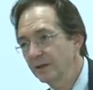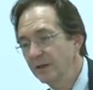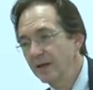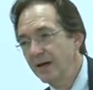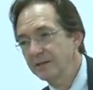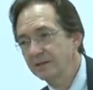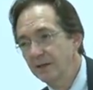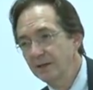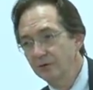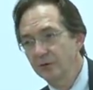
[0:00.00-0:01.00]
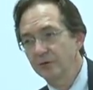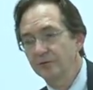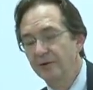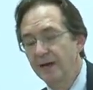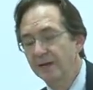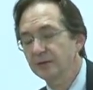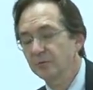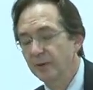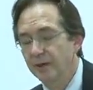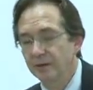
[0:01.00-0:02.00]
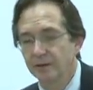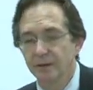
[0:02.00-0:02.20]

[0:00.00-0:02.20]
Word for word: and that's in her effects, but,